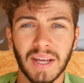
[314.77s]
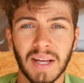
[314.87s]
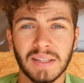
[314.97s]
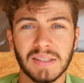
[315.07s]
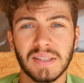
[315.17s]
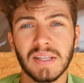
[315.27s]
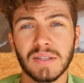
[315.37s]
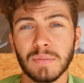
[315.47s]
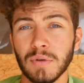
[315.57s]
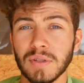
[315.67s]
And this
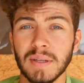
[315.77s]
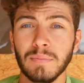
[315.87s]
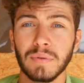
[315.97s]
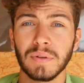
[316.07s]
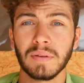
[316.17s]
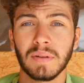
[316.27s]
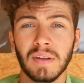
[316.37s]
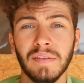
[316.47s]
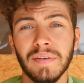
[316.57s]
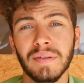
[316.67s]
is the most important.
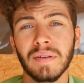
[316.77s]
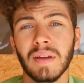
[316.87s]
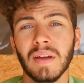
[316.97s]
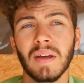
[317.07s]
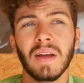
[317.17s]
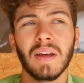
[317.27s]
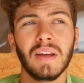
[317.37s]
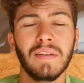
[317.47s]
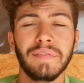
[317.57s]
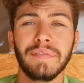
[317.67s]
Even
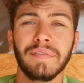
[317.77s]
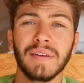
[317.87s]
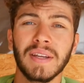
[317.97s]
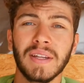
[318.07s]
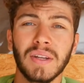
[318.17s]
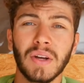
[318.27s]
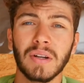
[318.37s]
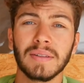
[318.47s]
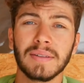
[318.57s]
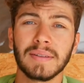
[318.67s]
if he's
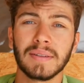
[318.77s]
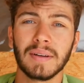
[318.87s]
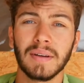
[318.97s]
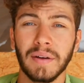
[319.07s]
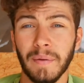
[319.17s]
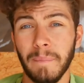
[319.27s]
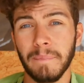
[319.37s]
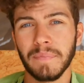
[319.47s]
not a